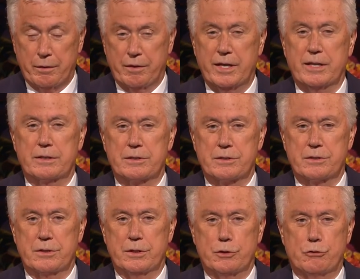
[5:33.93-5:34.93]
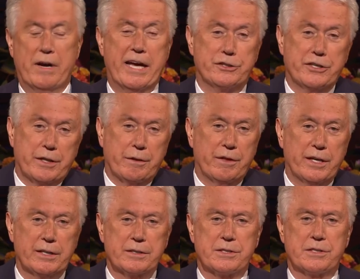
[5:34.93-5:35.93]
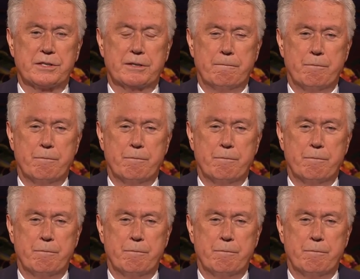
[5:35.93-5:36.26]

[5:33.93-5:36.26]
things, tragic things.